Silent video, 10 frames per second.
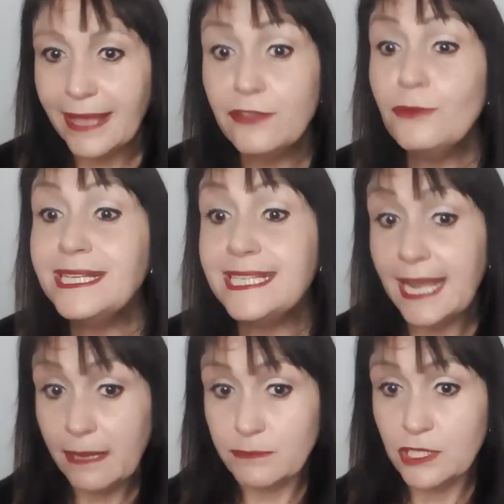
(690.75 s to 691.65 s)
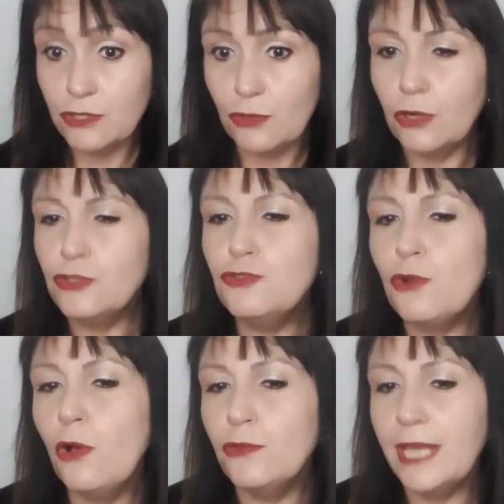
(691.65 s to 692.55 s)
other attempts to
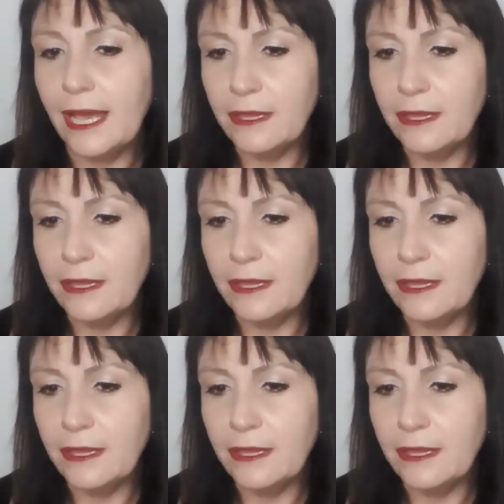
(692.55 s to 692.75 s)
control the